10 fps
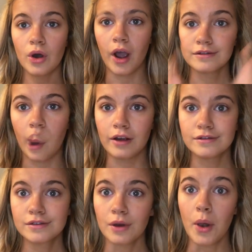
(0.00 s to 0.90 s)
Okay,
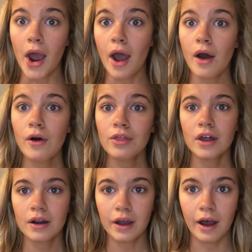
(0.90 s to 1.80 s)
so now that
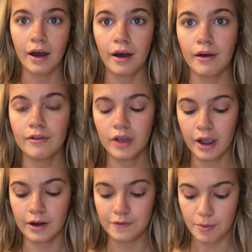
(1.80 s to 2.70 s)
I have
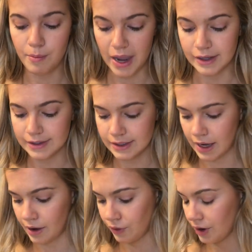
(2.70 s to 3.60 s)
kind of the base
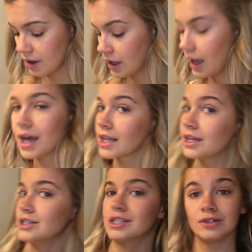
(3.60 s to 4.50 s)
down, I
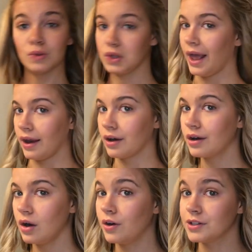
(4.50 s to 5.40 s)
like to
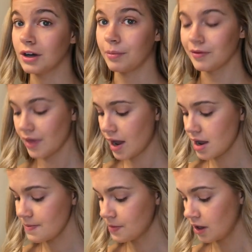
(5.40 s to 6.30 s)
layer on top of
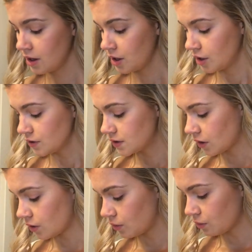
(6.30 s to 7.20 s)
that.
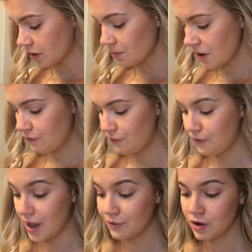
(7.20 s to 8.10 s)
So one of my
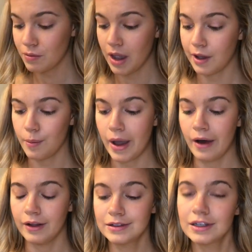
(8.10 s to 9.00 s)
favorite makeup
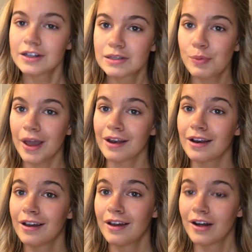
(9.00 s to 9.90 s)
palettes, and it's
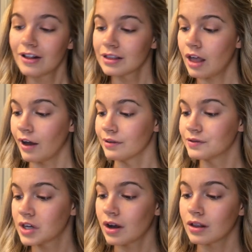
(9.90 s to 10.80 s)
been
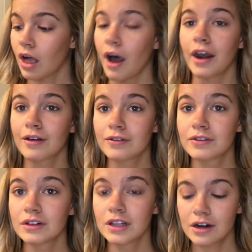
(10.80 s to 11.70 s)
loved a lot. I
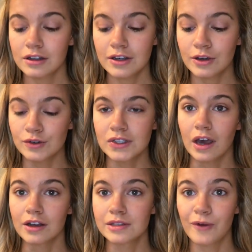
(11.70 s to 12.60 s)
literally use
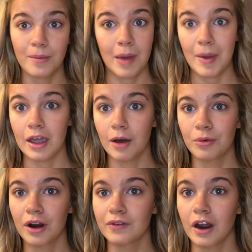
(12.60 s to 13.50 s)
this for my makeup
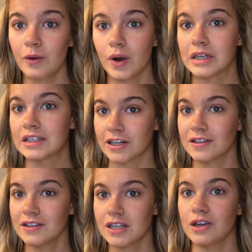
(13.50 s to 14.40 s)
whenever I want.
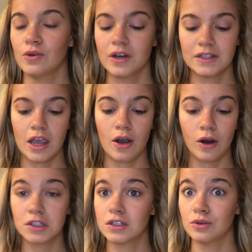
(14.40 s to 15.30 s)
Texas Teen USA,
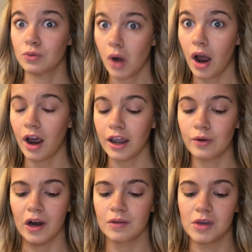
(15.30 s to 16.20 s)
Austin Ride
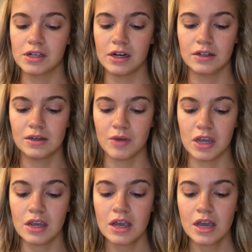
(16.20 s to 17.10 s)
recommended it to
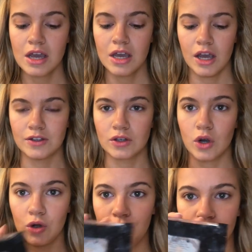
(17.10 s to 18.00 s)
me. It's
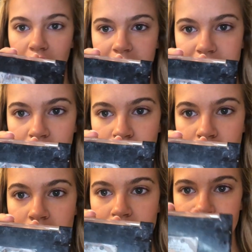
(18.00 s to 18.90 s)
called Visa
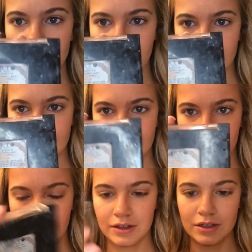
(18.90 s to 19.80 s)
Art, and it's
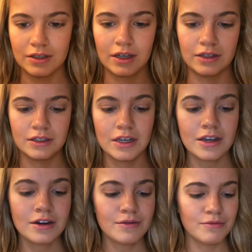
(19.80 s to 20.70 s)
like
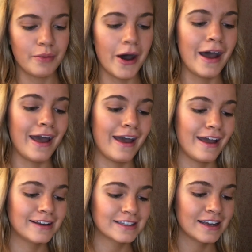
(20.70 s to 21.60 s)
disgusting,
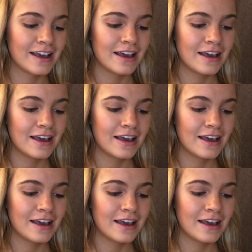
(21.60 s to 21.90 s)
but